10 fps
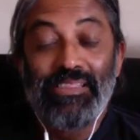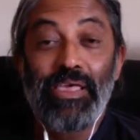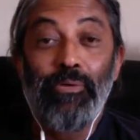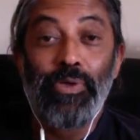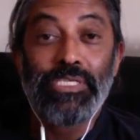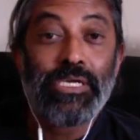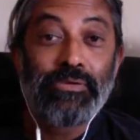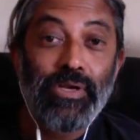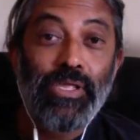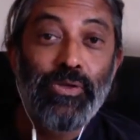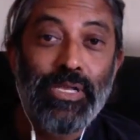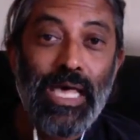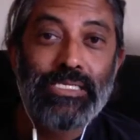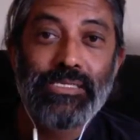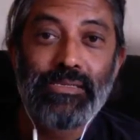we generally
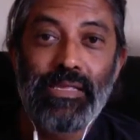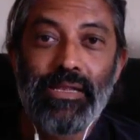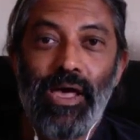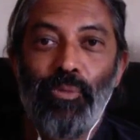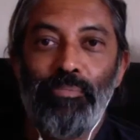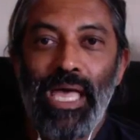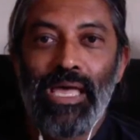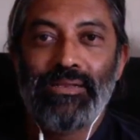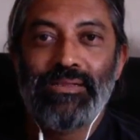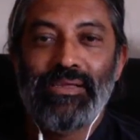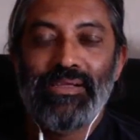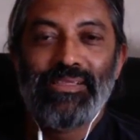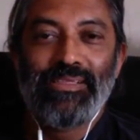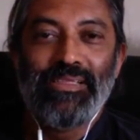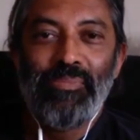united in how
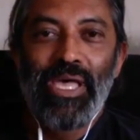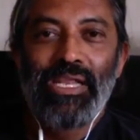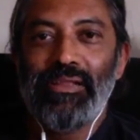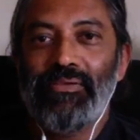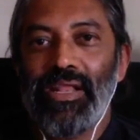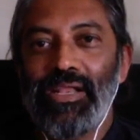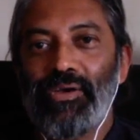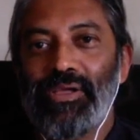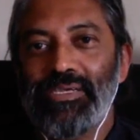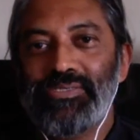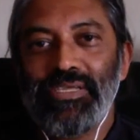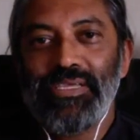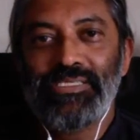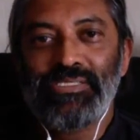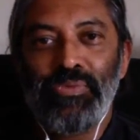badly run our country
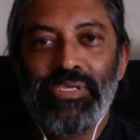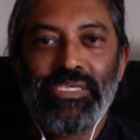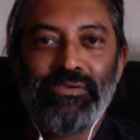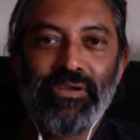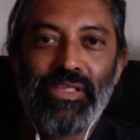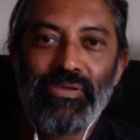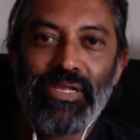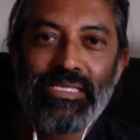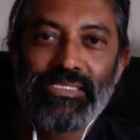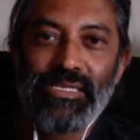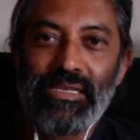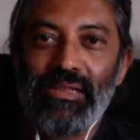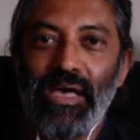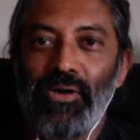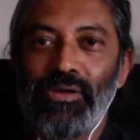is. We generally united in
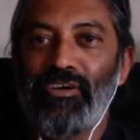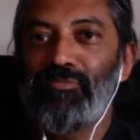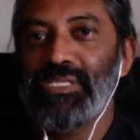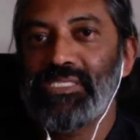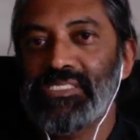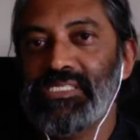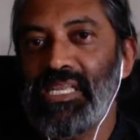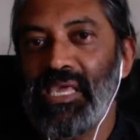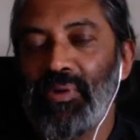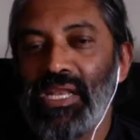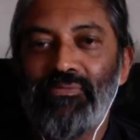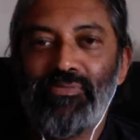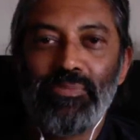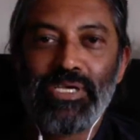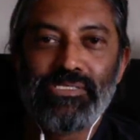how our government is stealing money
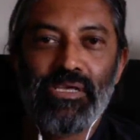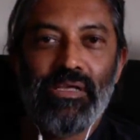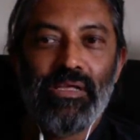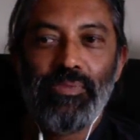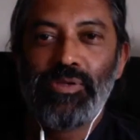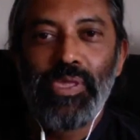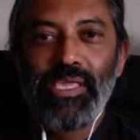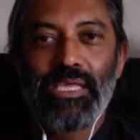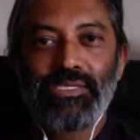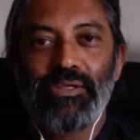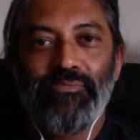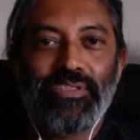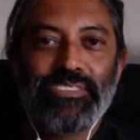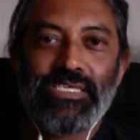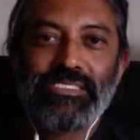from us, but we get on
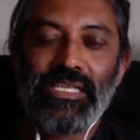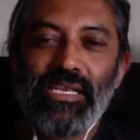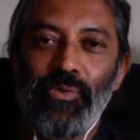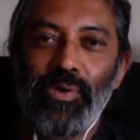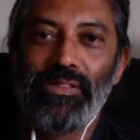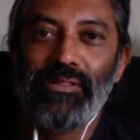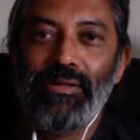fantastically well.